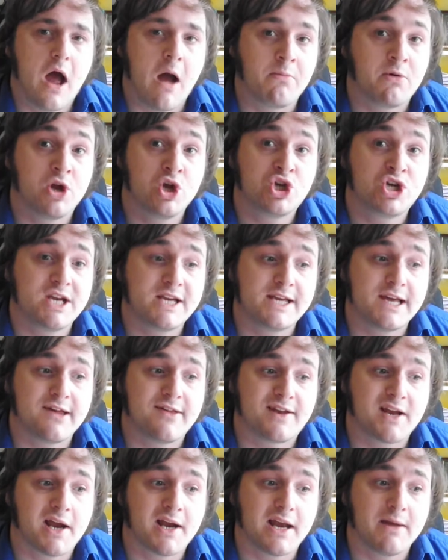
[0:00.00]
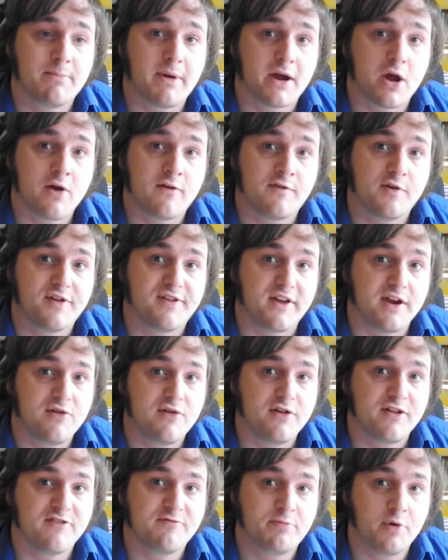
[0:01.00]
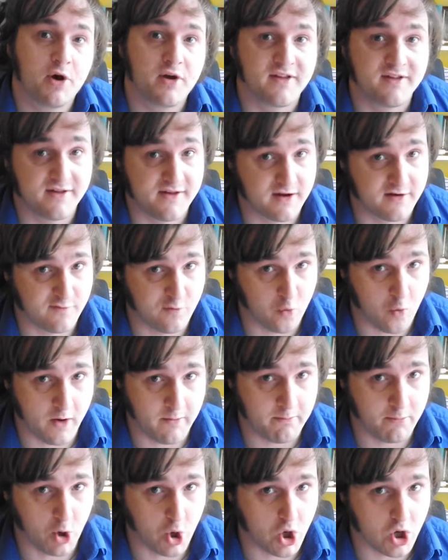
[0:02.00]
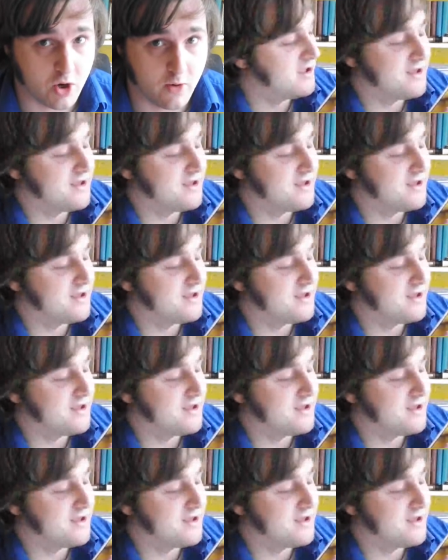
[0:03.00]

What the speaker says: I'm going to cheat here slightly by going for a series of books instead of one book.